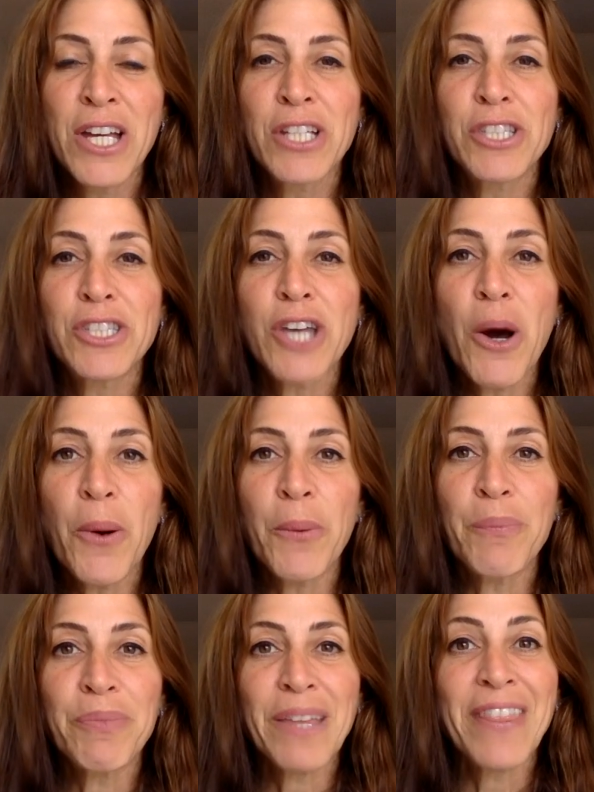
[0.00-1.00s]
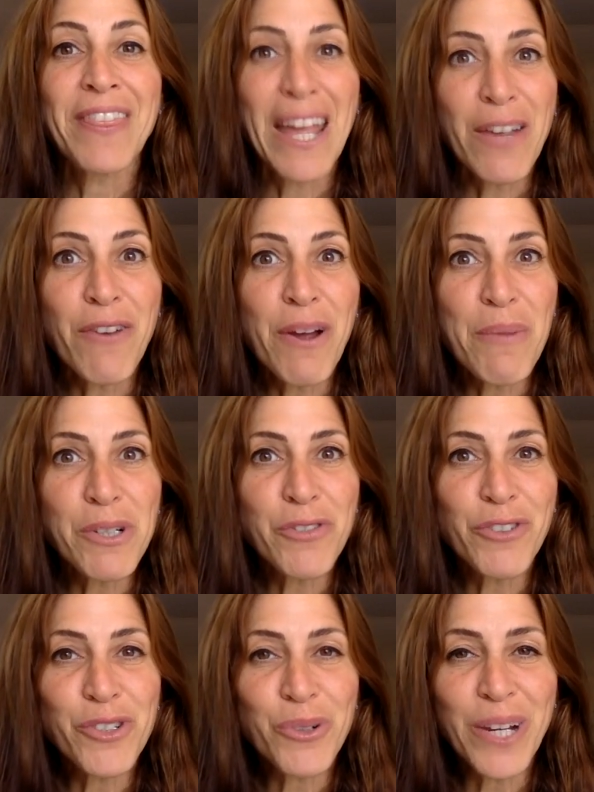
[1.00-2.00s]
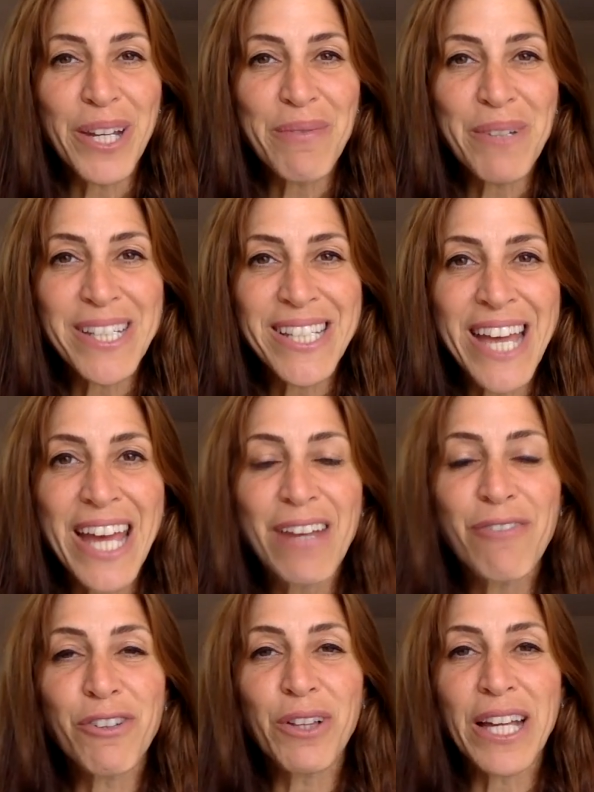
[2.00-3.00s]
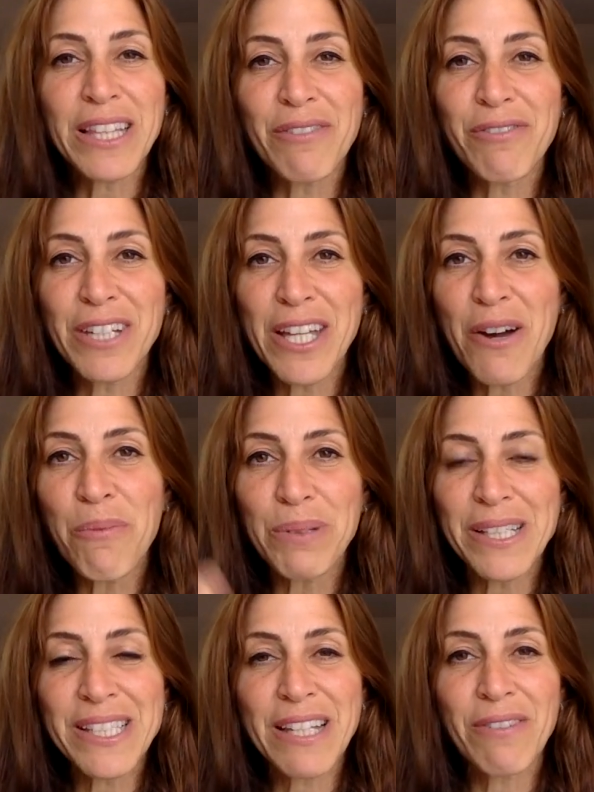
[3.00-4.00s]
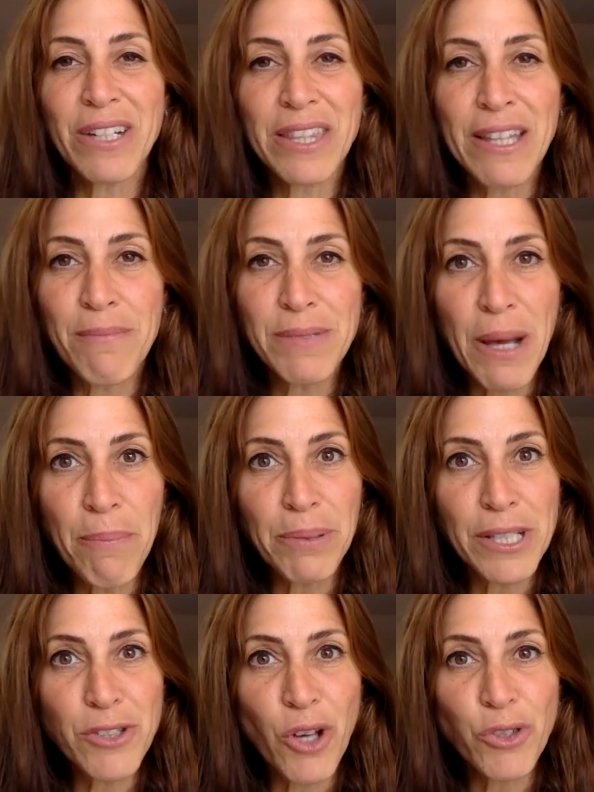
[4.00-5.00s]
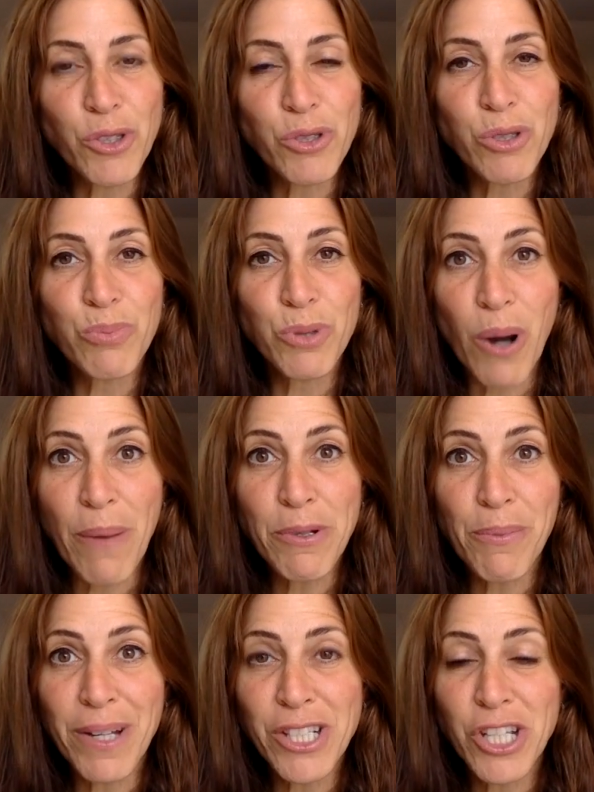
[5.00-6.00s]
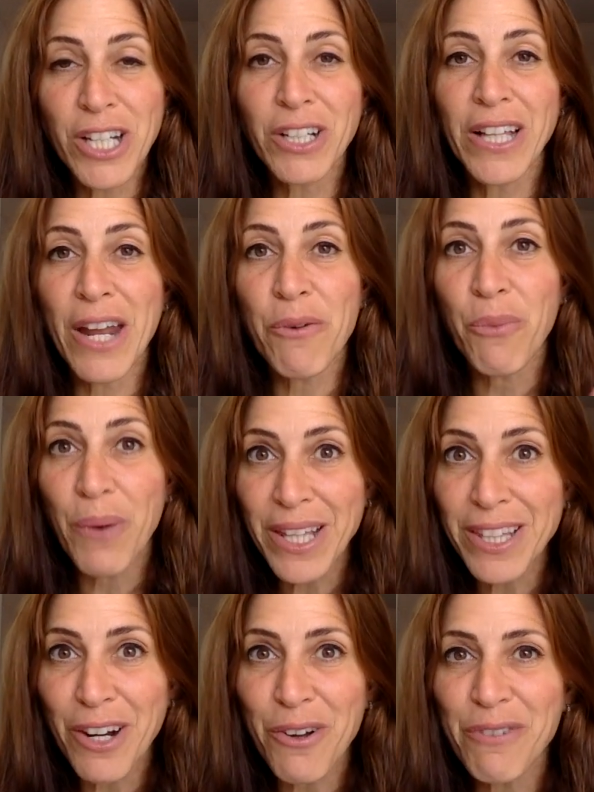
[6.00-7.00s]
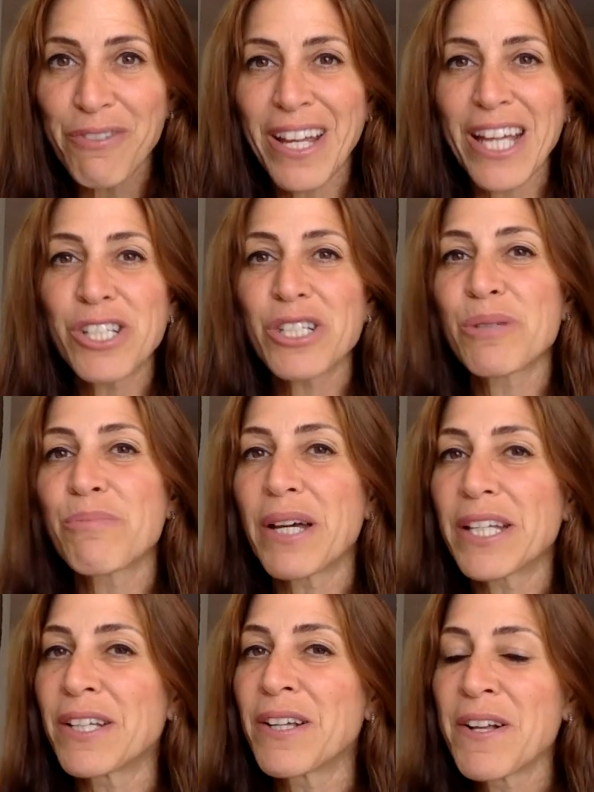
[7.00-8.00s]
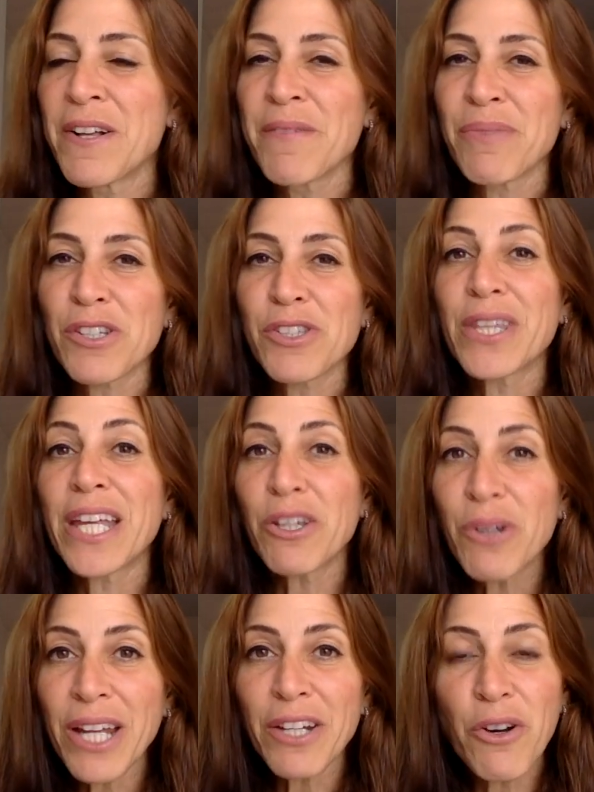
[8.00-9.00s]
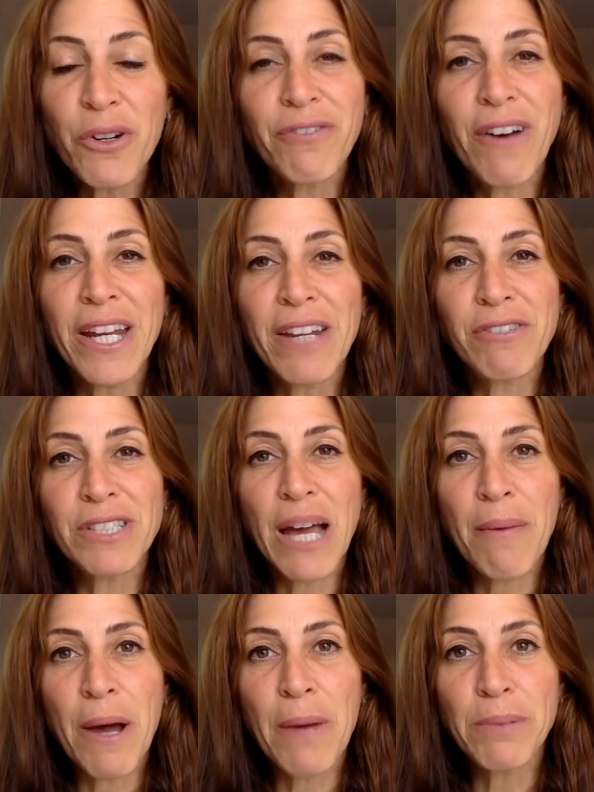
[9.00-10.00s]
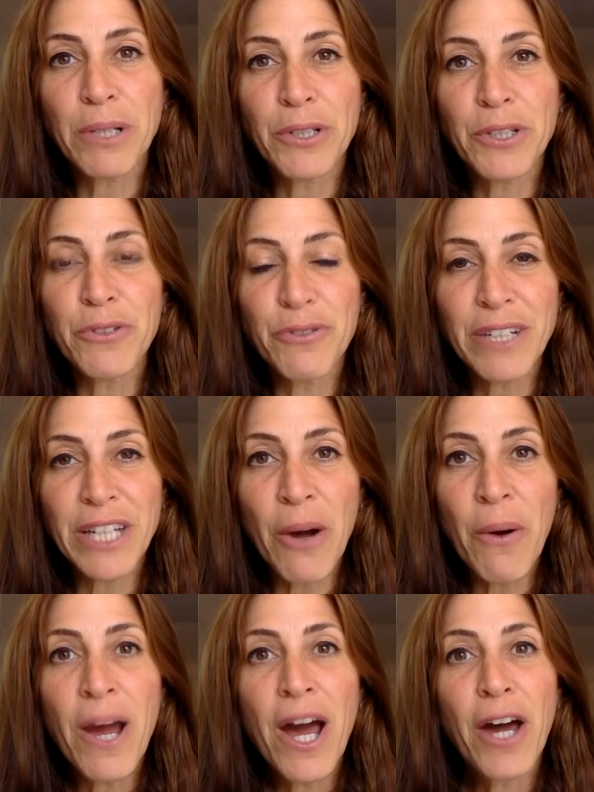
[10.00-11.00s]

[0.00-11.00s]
So thank you very much for joining me today. If you like the video, please give it a thumbs up. Please also subscribe to my channel and ring the notifications button so that you get notified every time I upload a new video.